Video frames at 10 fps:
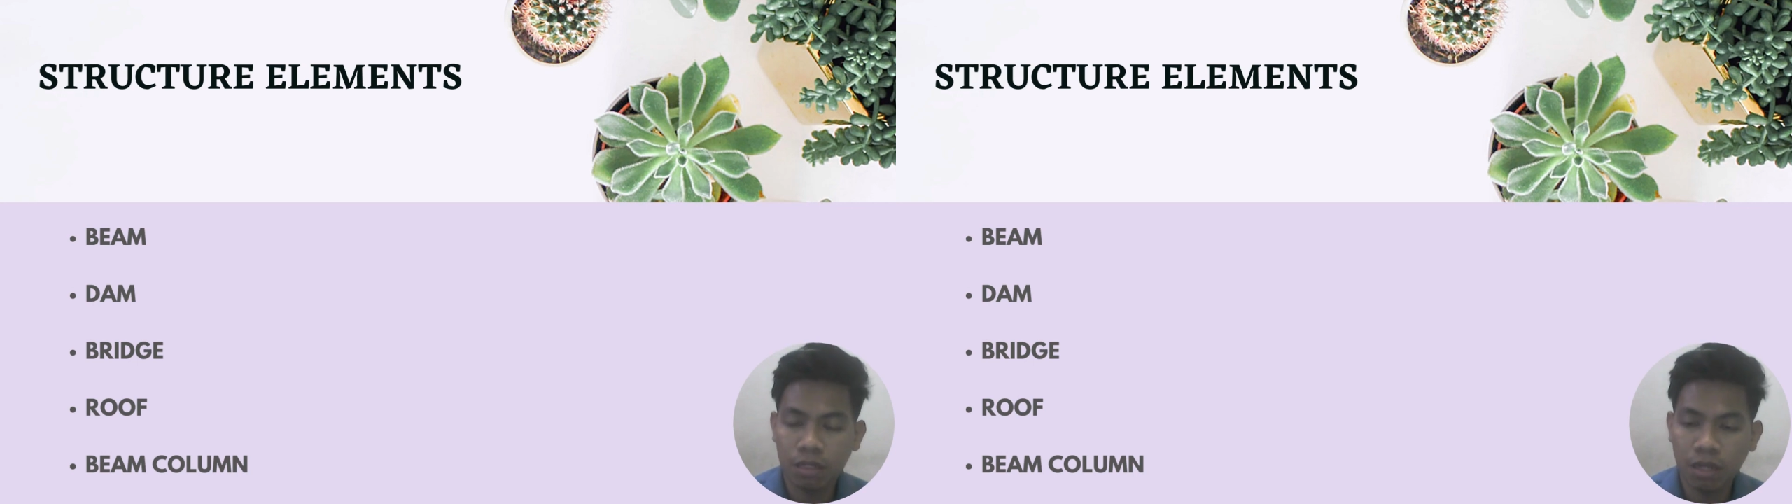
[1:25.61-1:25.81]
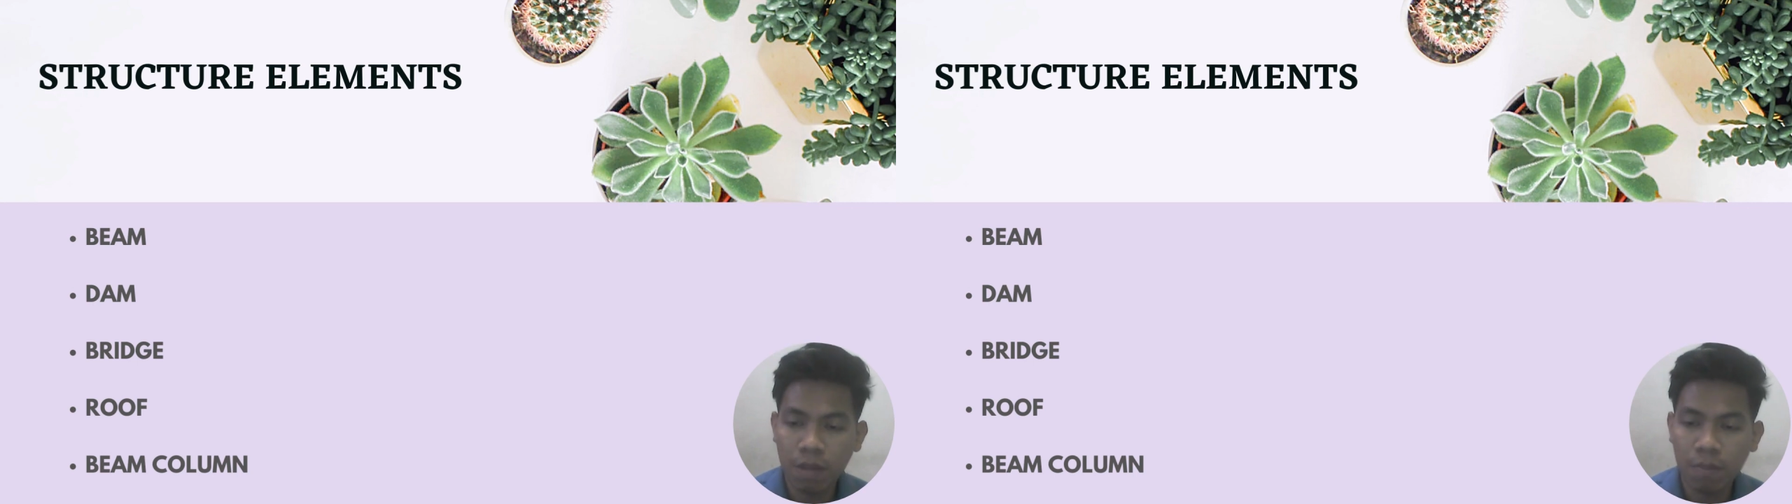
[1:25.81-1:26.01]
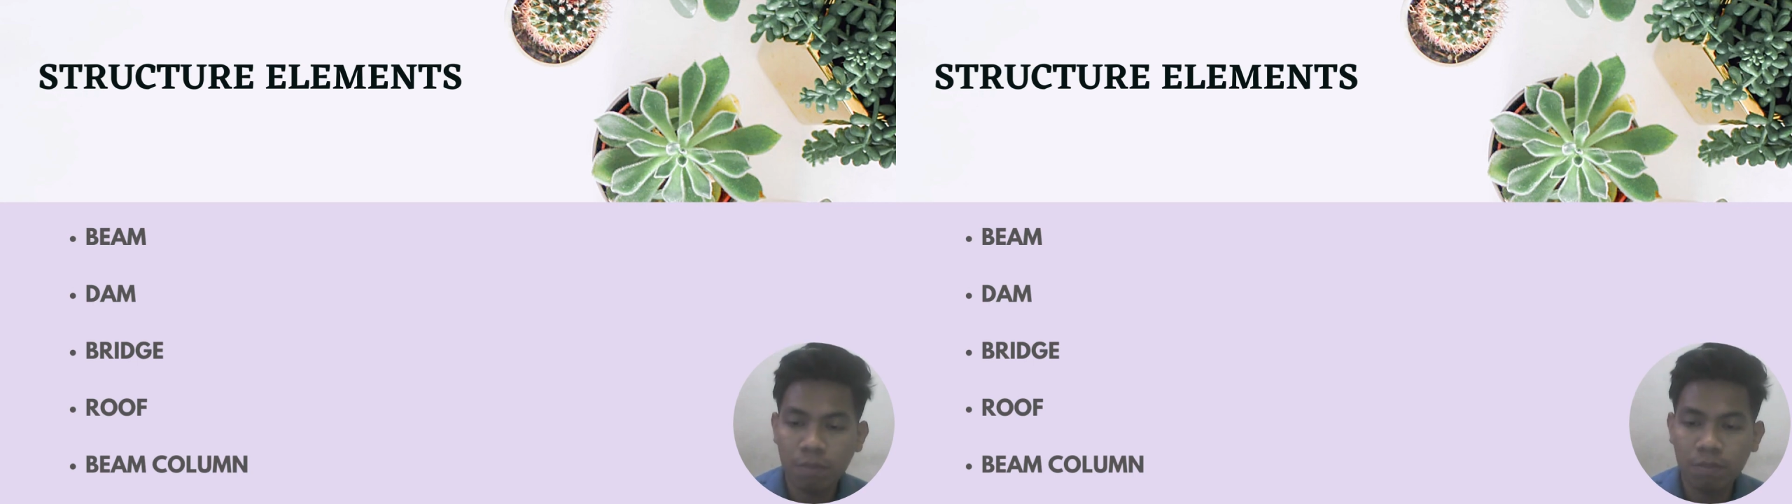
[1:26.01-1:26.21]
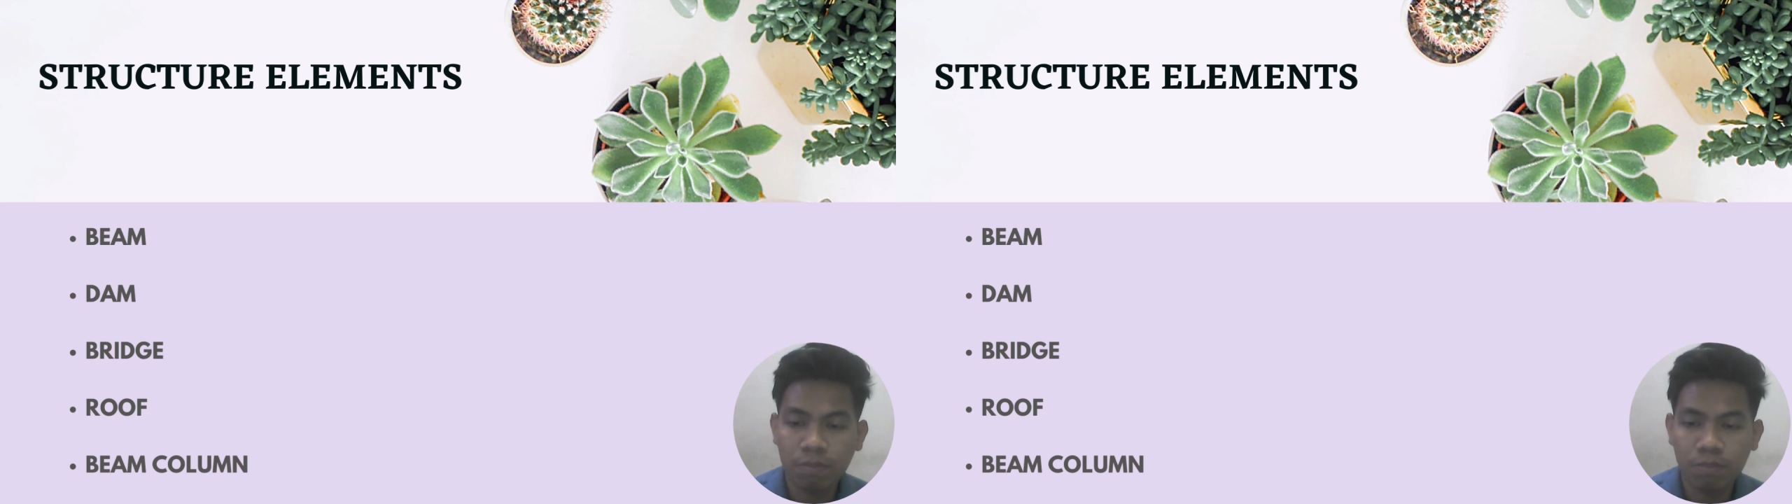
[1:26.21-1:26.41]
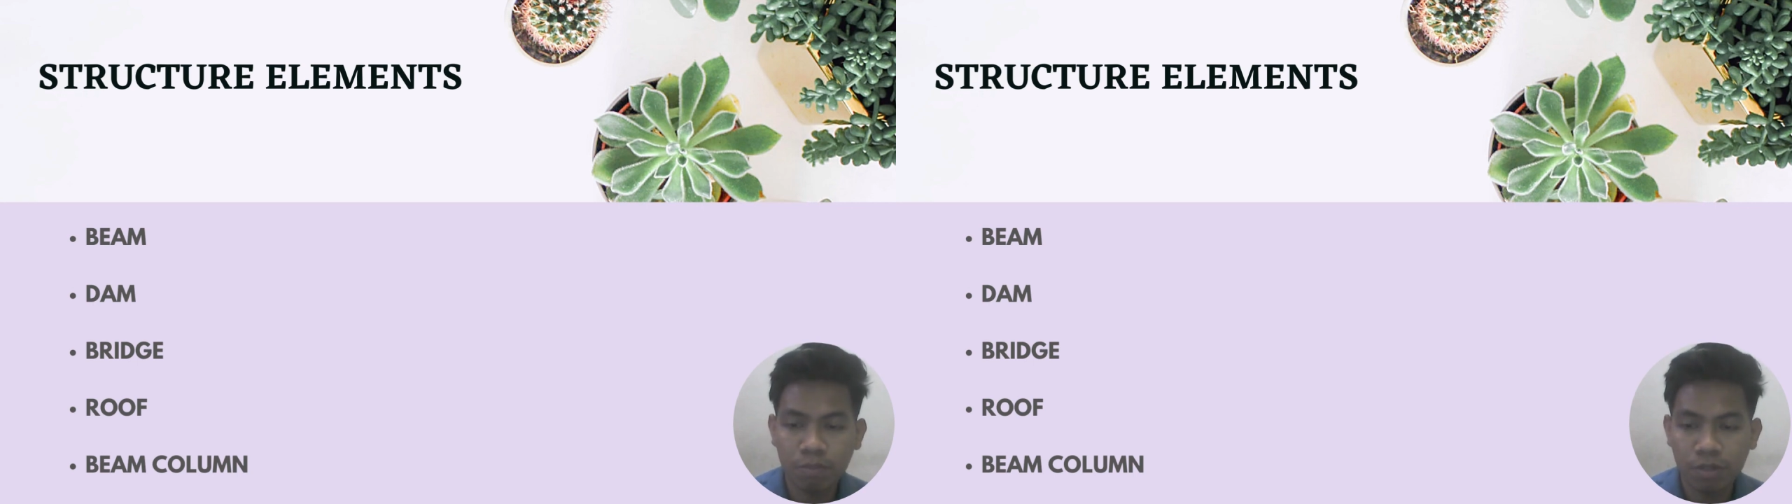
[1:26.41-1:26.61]
dam,
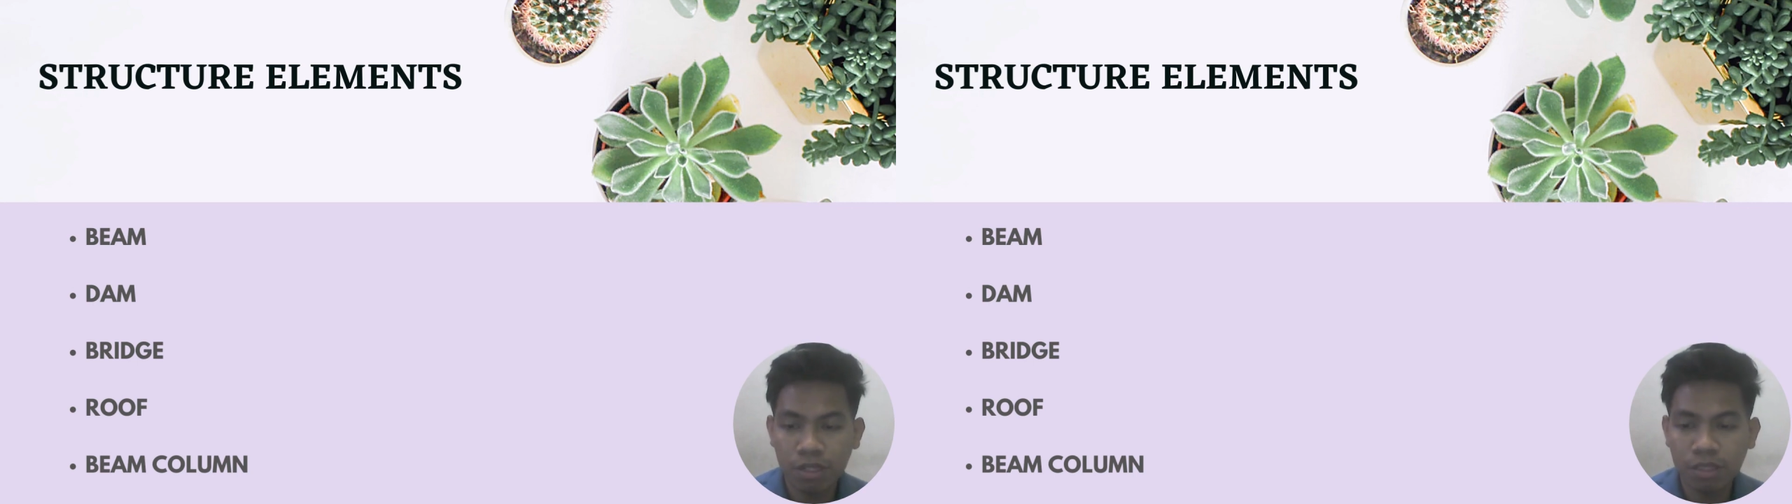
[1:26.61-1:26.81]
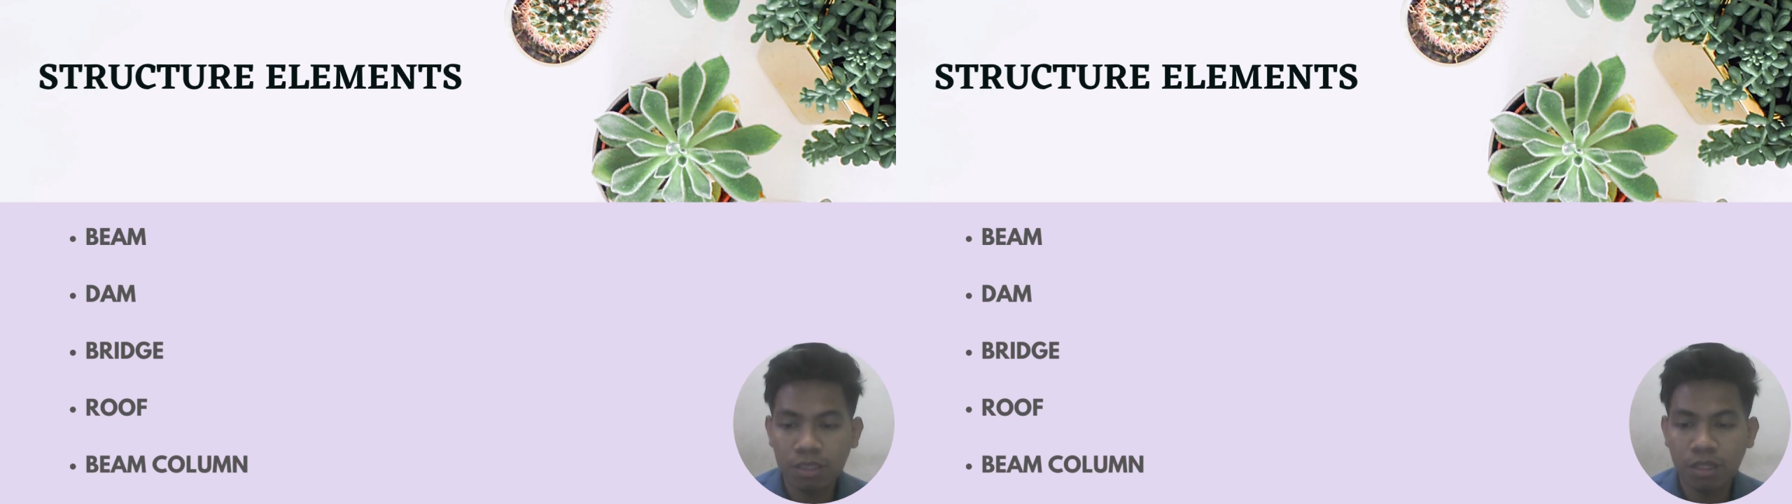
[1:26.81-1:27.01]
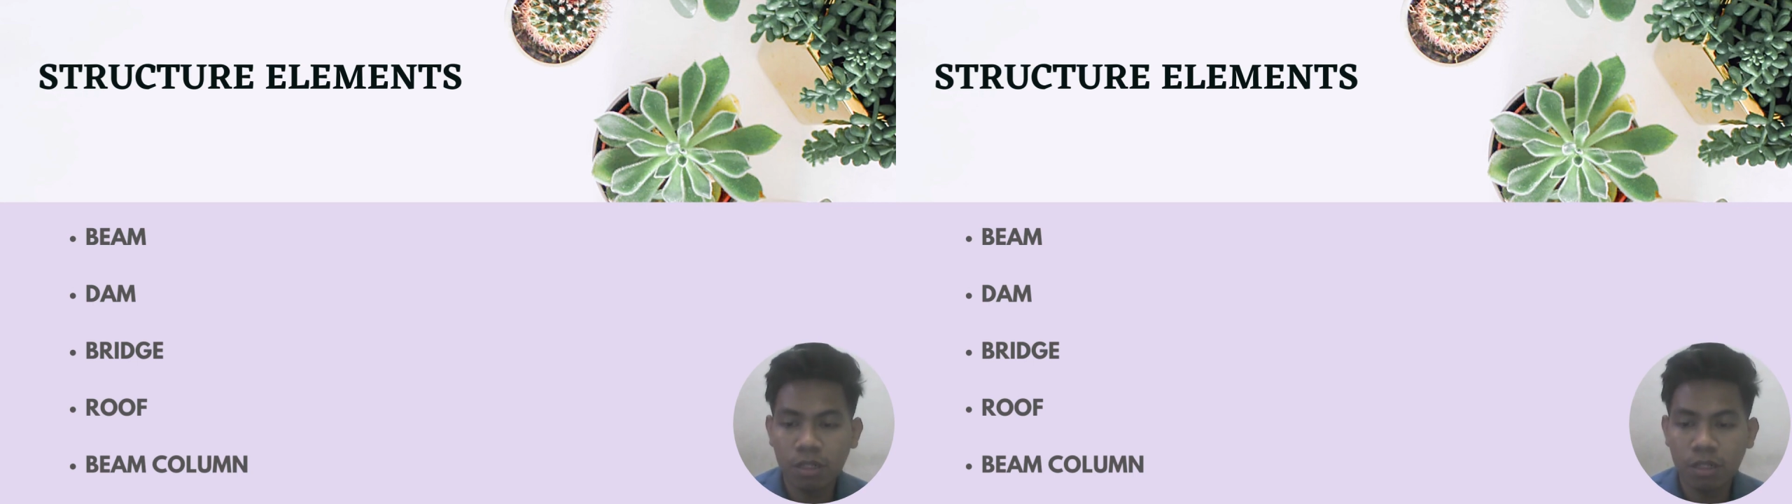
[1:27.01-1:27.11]
bridge,